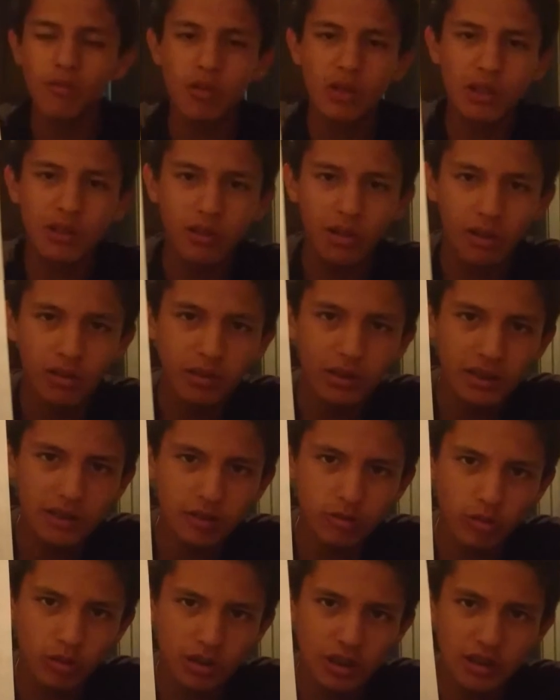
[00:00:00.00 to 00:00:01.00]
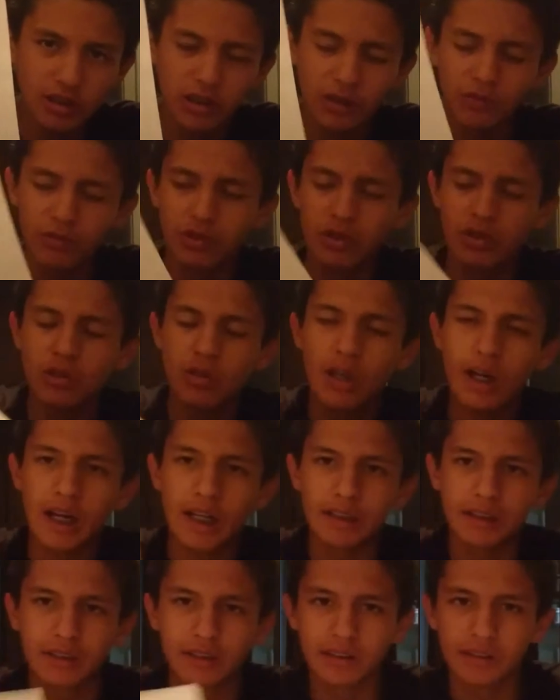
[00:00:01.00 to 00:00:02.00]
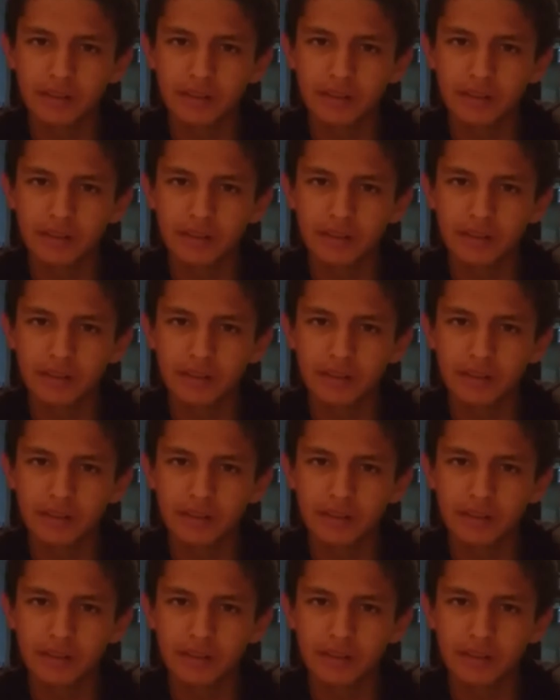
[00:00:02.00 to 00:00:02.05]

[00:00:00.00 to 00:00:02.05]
wrinkled is recessive. You got